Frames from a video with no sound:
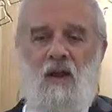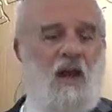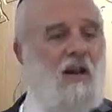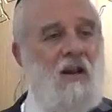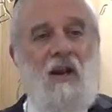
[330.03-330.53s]

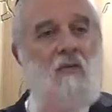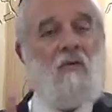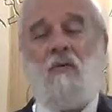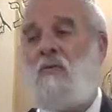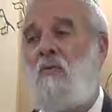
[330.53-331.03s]
and neither
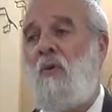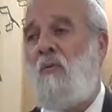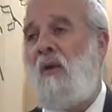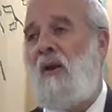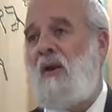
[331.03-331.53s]
of the three
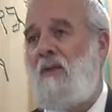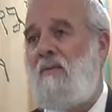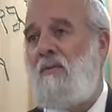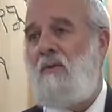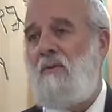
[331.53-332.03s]
really
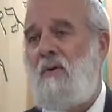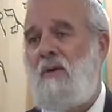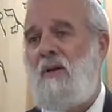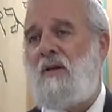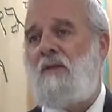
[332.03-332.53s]

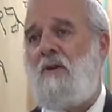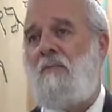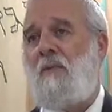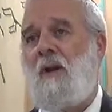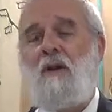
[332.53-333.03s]
is
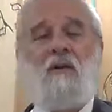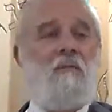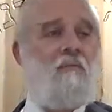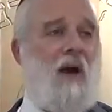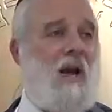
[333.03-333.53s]
completely
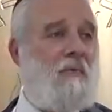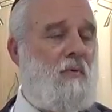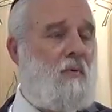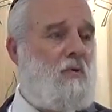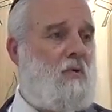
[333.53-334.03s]

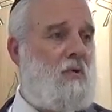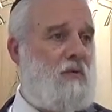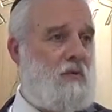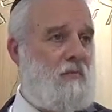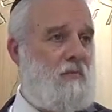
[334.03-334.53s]
compatible with
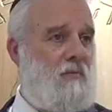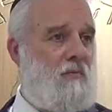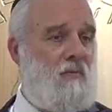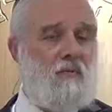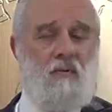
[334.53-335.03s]
Judaism.
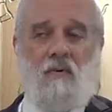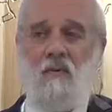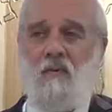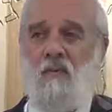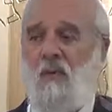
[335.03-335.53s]

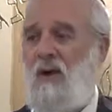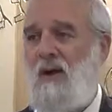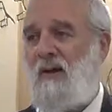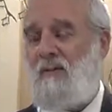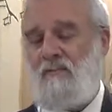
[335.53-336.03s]
Why
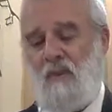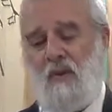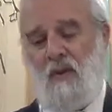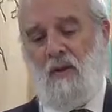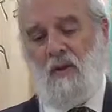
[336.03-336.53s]
not?
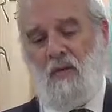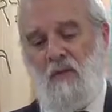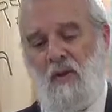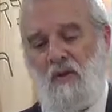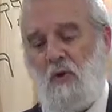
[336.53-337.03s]

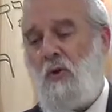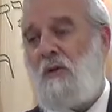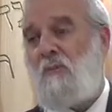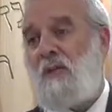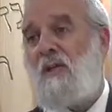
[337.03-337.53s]
Because
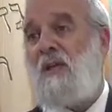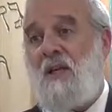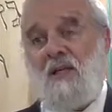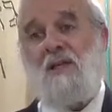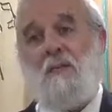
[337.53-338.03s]
Judaism says
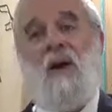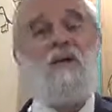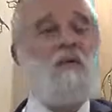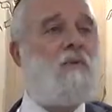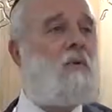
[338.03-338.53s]
it is
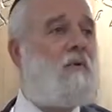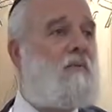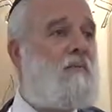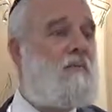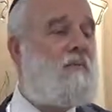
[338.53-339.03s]
possible.
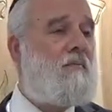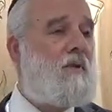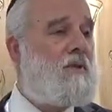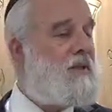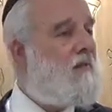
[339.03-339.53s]

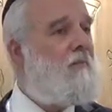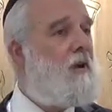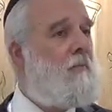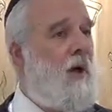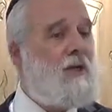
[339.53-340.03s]
It's
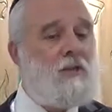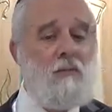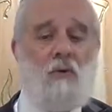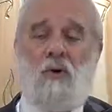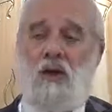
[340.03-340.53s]
definitely
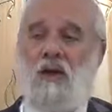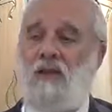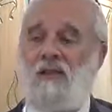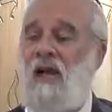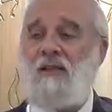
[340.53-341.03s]
possible, and
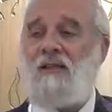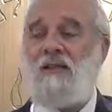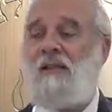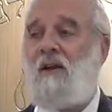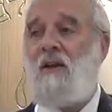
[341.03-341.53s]
it's not
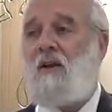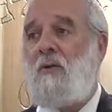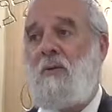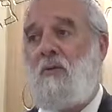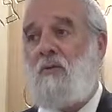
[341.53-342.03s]
necessarily going
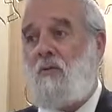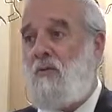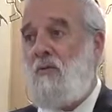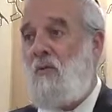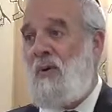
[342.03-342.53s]
to be
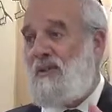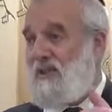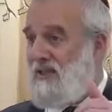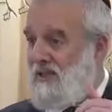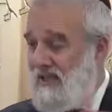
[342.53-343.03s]
through one's
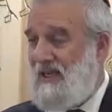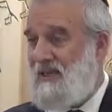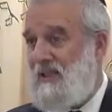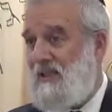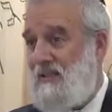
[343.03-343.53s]

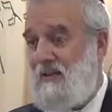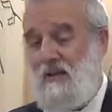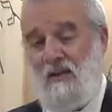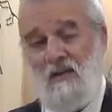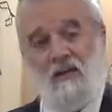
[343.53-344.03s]
senses,
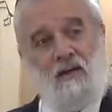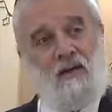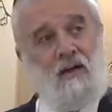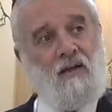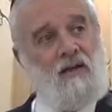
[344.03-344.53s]

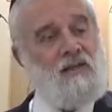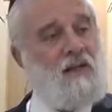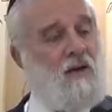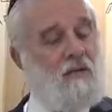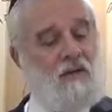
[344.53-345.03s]
at least
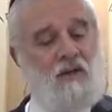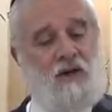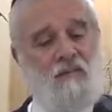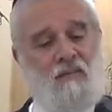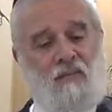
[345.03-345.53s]
not all the
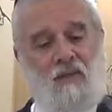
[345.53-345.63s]
time.